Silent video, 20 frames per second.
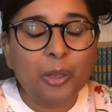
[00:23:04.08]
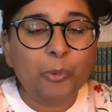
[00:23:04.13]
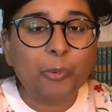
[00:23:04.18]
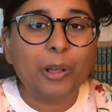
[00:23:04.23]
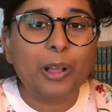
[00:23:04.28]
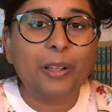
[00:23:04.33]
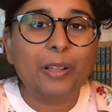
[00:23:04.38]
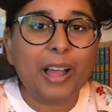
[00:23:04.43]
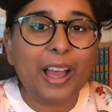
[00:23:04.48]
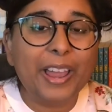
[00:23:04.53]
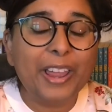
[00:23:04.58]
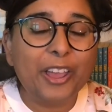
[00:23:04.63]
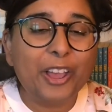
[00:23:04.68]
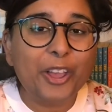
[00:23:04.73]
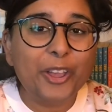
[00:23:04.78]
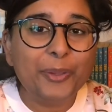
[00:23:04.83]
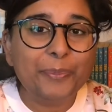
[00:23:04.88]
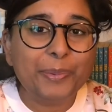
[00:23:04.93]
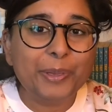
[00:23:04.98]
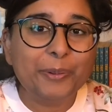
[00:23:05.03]
Well, I
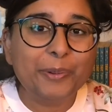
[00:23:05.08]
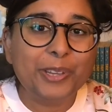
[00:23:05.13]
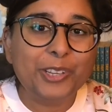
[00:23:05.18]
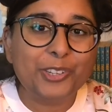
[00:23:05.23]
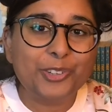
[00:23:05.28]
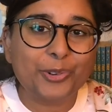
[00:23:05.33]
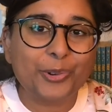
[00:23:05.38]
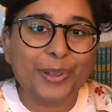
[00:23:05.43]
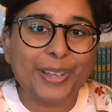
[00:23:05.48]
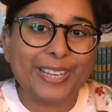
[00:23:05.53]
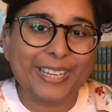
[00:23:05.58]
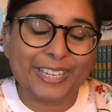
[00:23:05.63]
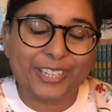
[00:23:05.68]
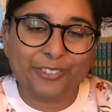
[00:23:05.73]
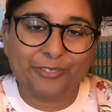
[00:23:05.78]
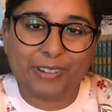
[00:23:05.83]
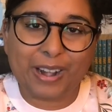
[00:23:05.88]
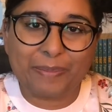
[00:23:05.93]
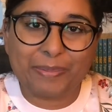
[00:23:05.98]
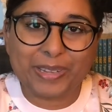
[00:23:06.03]
hope you enjoyed
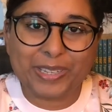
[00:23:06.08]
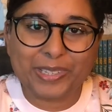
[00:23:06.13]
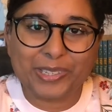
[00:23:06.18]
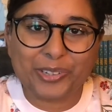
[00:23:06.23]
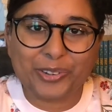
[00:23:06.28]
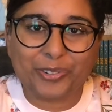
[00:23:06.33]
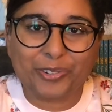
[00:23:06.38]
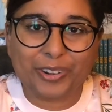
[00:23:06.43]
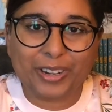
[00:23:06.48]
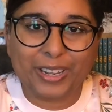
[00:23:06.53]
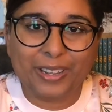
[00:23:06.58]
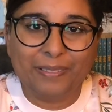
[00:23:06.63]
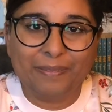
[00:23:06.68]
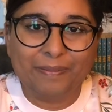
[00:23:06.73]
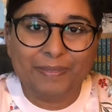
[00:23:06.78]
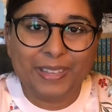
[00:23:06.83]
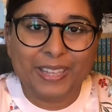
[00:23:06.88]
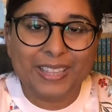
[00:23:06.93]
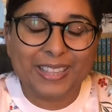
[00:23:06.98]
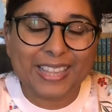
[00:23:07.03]
Little Rabbit's story.
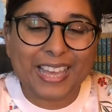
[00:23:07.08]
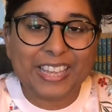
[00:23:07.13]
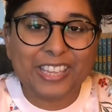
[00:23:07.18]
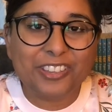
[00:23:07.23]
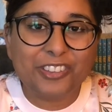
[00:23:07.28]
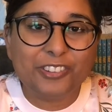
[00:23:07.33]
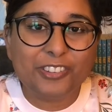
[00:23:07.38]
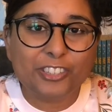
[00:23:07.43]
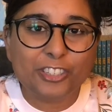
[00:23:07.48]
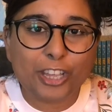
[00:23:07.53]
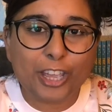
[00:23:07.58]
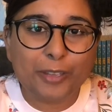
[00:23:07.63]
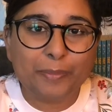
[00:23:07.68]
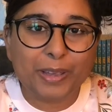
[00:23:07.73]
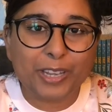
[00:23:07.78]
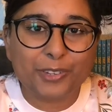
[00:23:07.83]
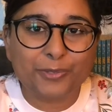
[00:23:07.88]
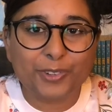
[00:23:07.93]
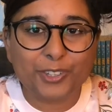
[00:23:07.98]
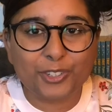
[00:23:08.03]
Thank you so
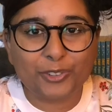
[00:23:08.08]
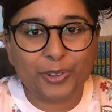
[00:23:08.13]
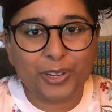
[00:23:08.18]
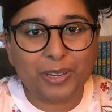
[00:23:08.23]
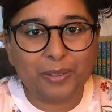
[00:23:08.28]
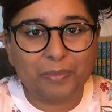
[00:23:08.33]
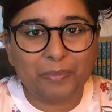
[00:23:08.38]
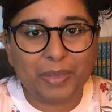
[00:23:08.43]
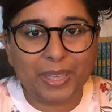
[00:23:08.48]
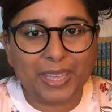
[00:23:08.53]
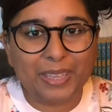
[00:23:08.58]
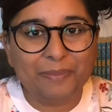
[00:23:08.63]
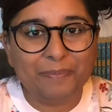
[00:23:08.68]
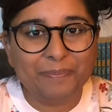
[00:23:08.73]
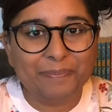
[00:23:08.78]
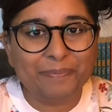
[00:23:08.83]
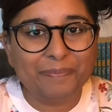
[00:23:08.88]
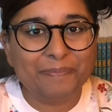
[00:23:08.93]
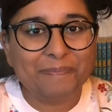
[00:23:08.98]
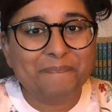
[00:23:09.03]
much for joining me.
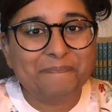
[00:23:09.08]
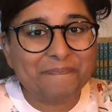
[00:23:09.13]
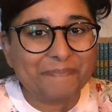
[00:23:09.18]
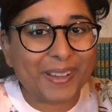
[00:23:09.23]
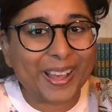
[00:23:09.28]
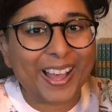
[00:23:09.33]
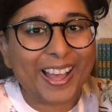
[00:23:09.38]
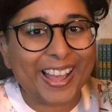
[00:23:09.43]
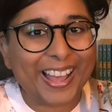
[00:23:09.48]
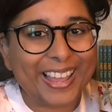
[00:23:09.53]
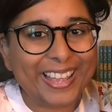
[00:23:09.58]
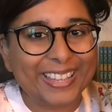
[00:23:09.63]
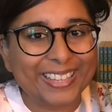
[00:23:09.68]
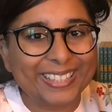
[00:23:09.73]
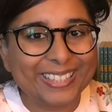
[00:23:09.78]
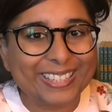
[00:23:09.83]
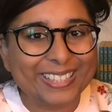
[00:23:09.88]
Bye.